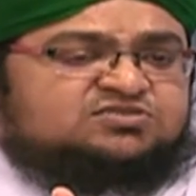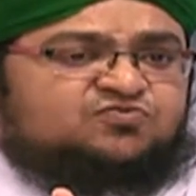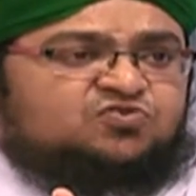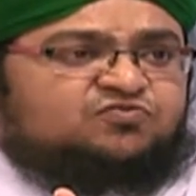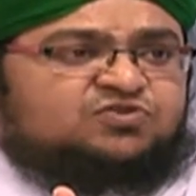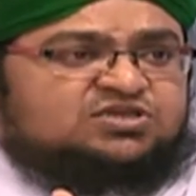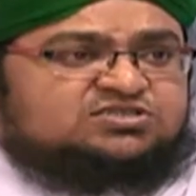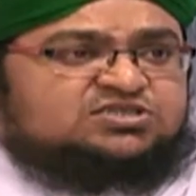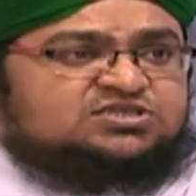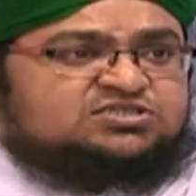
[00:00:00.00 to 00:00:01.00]
full of
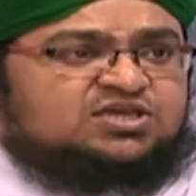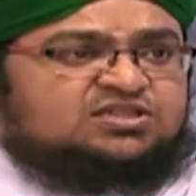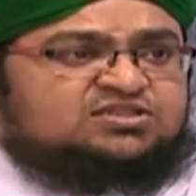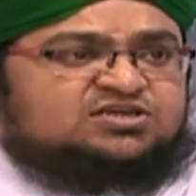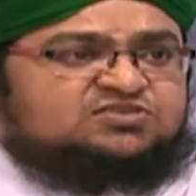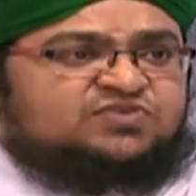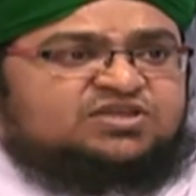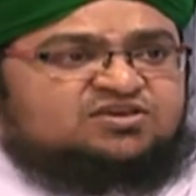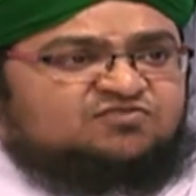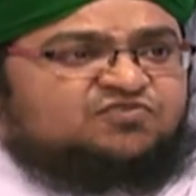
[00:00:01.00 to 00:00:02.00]
luxuries and that is very
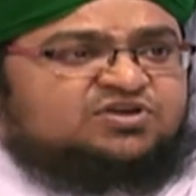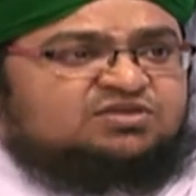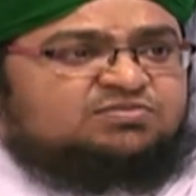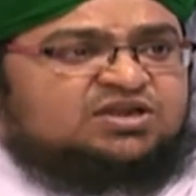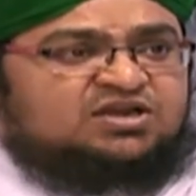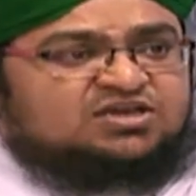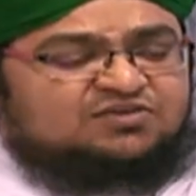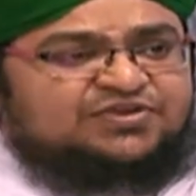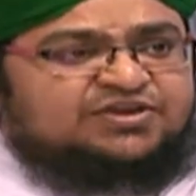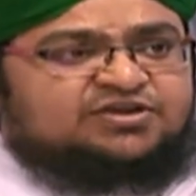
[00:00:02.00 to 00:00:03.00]
comfortable and
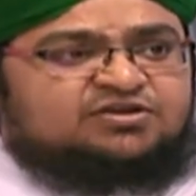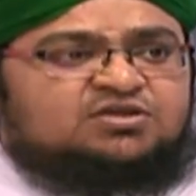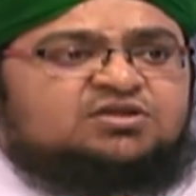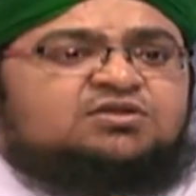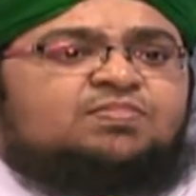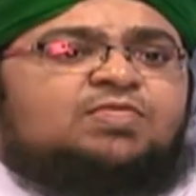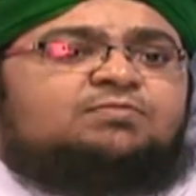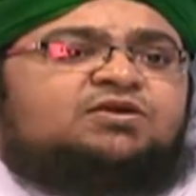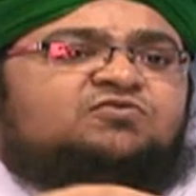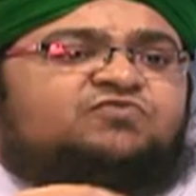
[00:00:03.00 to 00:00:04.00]
convenient,
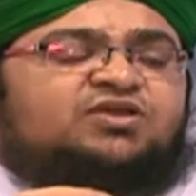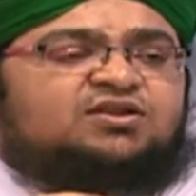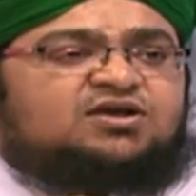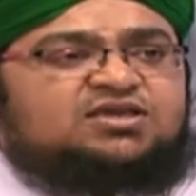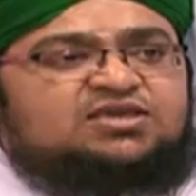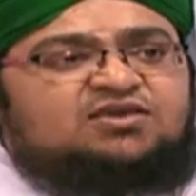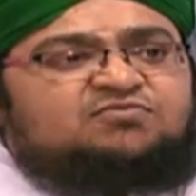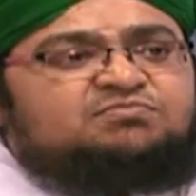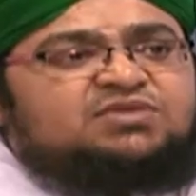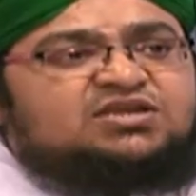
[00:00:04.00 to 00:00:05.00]
but when I
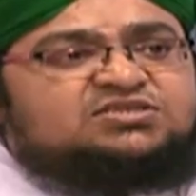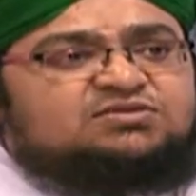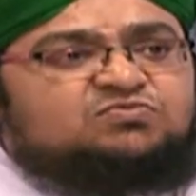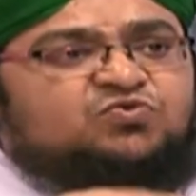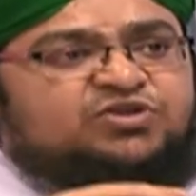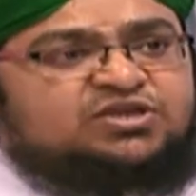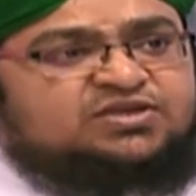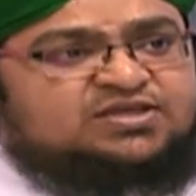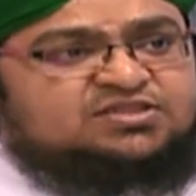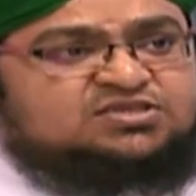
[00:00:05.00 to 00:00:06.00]
have made some good
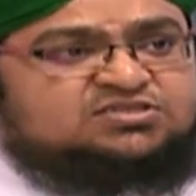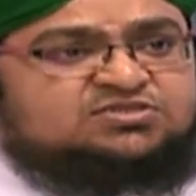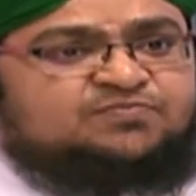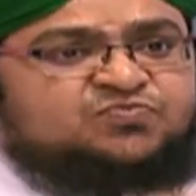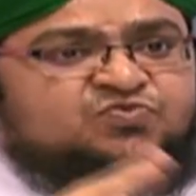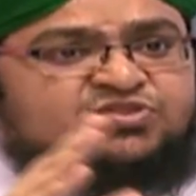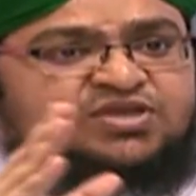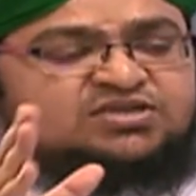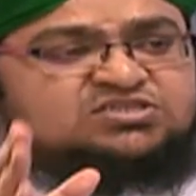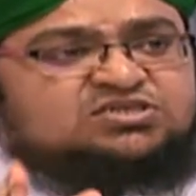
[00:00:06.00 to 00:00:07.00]
intentions, so
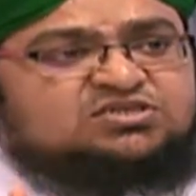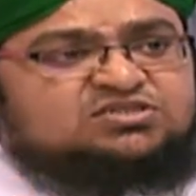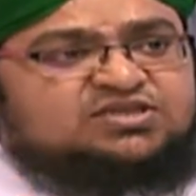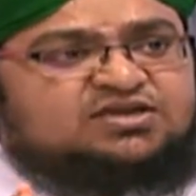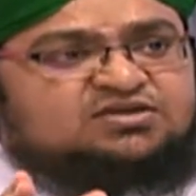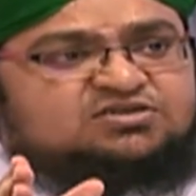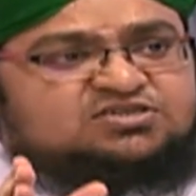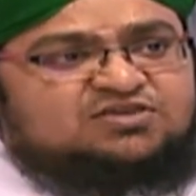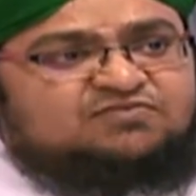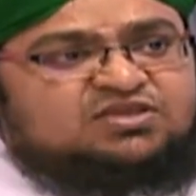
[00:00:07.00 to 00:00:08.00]
that
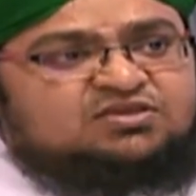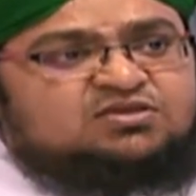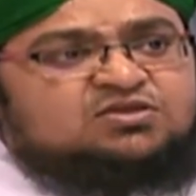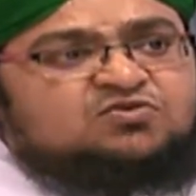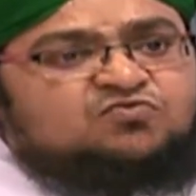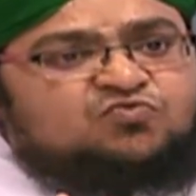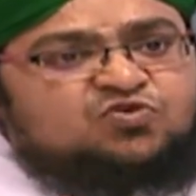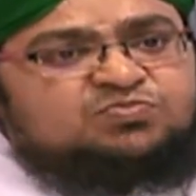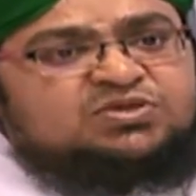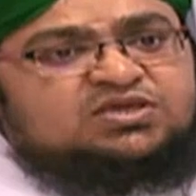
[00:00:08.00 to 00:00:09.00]
traveling
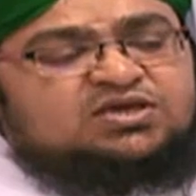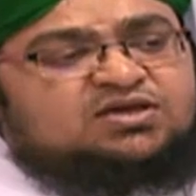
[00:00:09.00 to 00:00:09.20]
would be